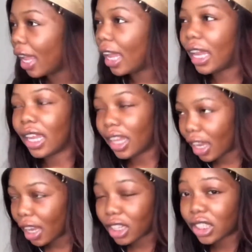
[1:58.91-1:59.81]

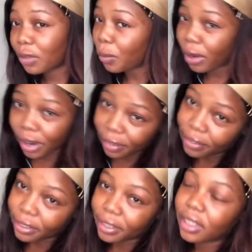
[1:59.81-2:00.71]
engaged,
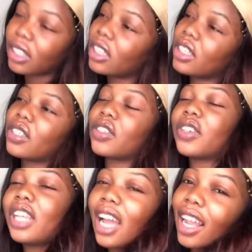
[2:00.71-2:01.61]
wherever. So
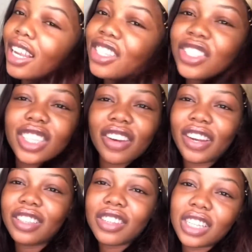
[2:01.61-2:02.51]
yeah, let's just get right into this